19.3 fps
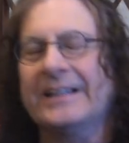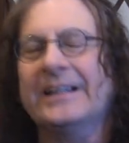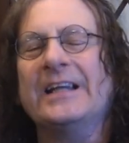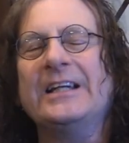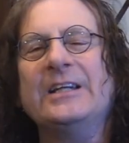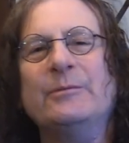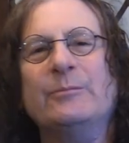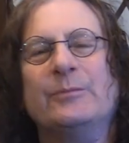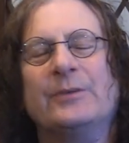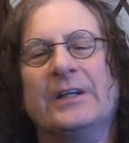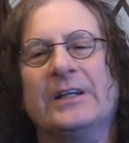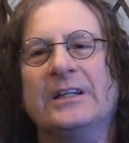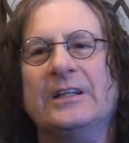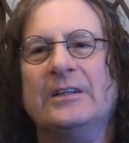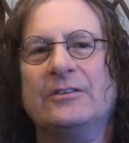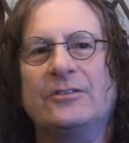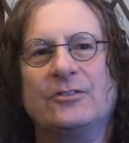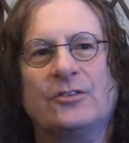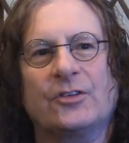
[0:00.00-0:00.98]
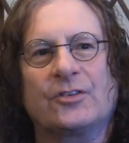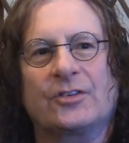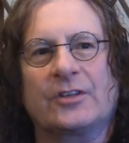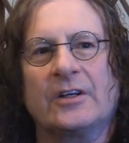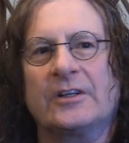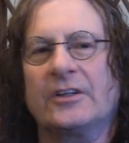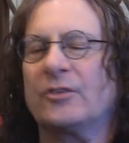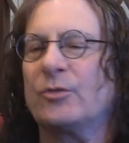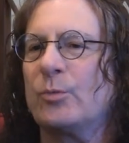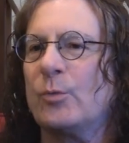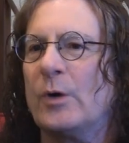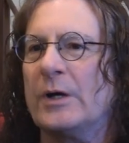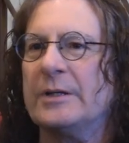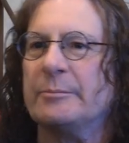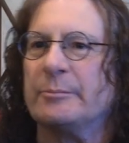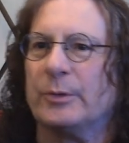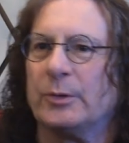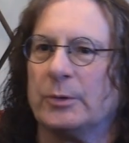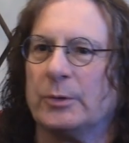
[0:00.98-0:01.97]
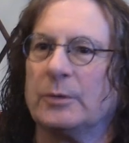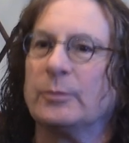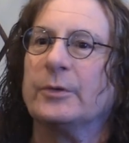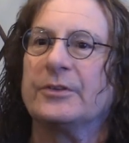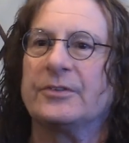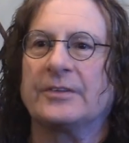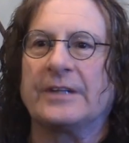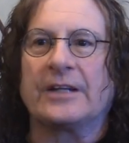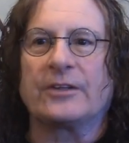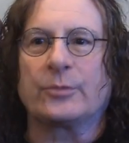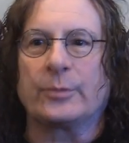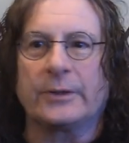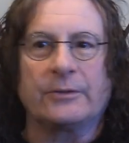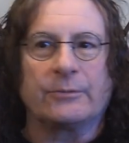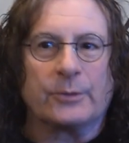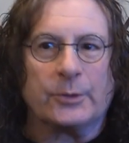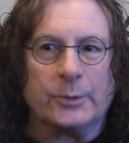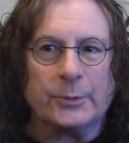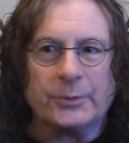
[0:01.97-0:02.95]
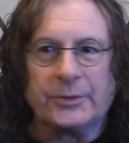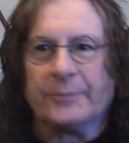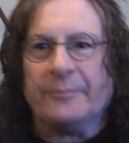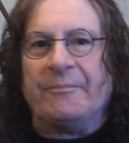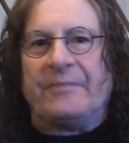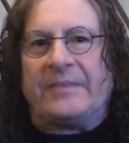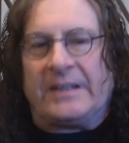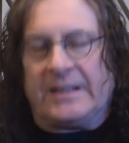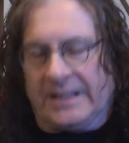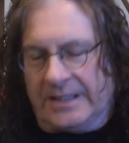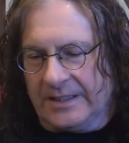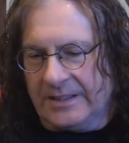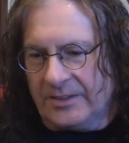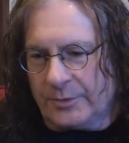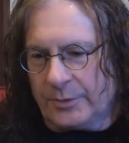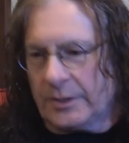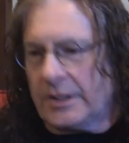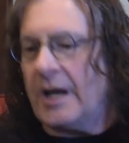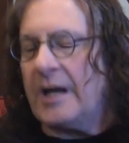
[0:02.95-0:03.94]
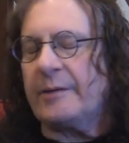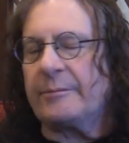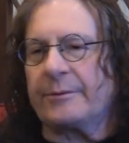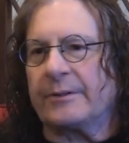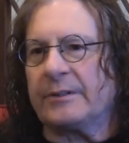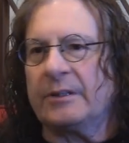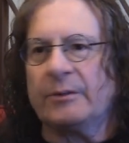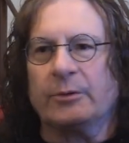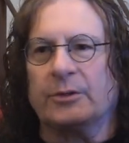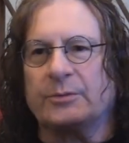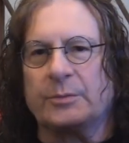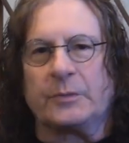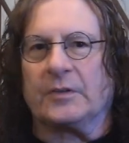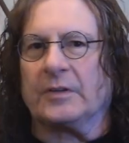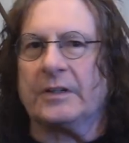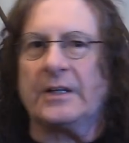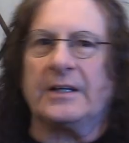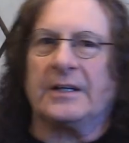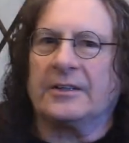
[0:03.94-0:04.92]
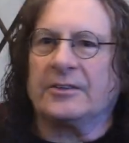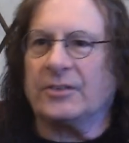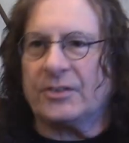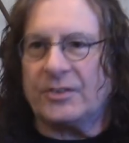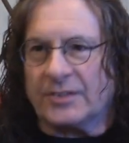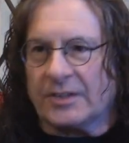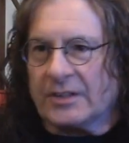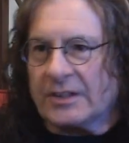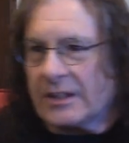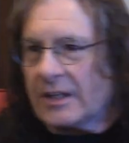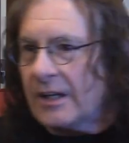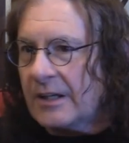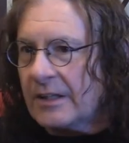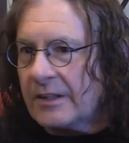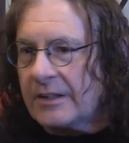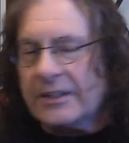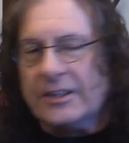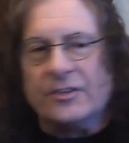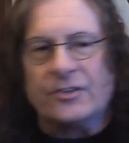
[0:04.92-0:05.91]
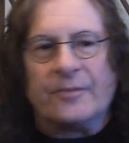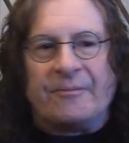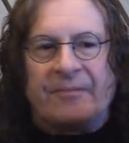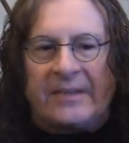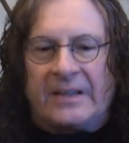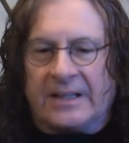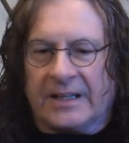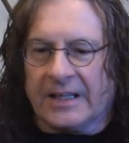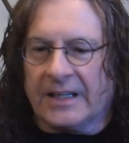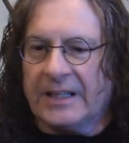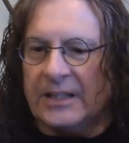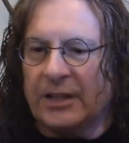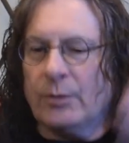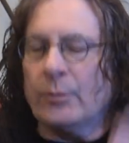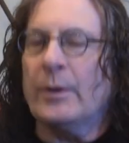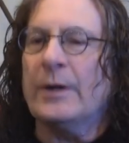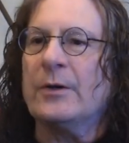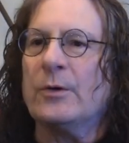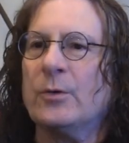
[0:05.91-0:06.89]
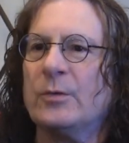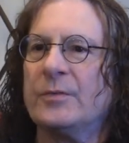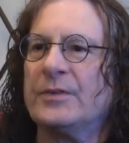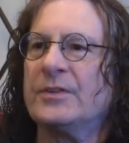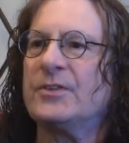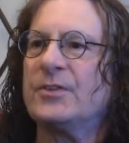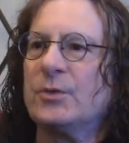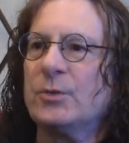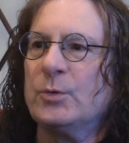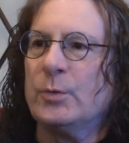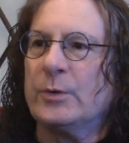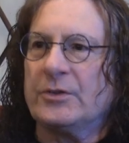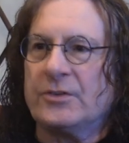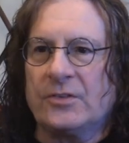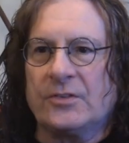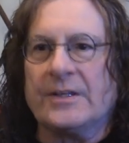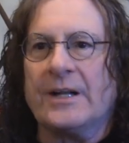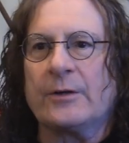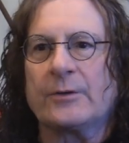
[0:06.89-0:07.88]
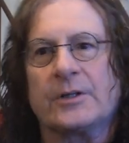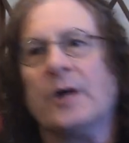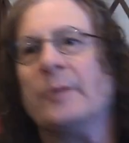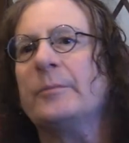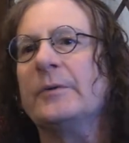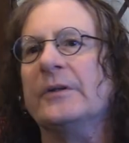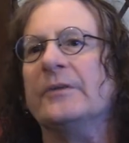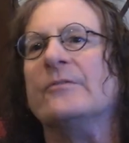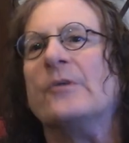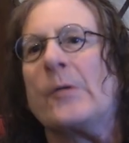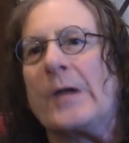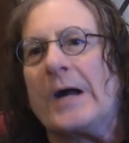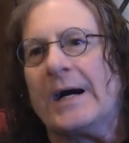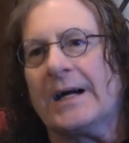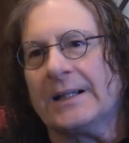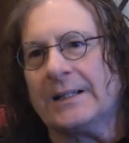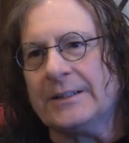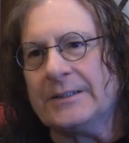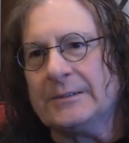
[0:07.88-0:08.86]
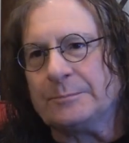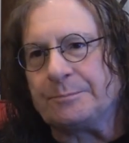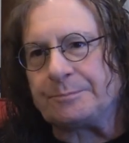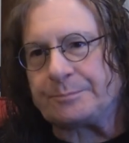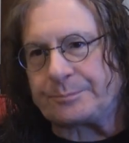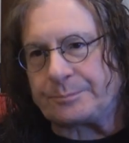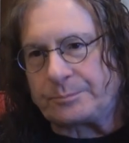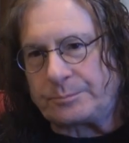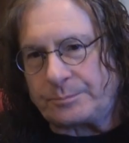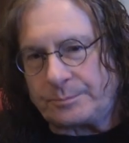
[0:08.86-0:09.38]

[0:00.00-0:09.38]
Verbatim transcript: and then he then he just got his white bull, which that's what he rode, and his library, which was the largest in the colonies, and he went over to which is now Cumberland, Rhode Island. Yep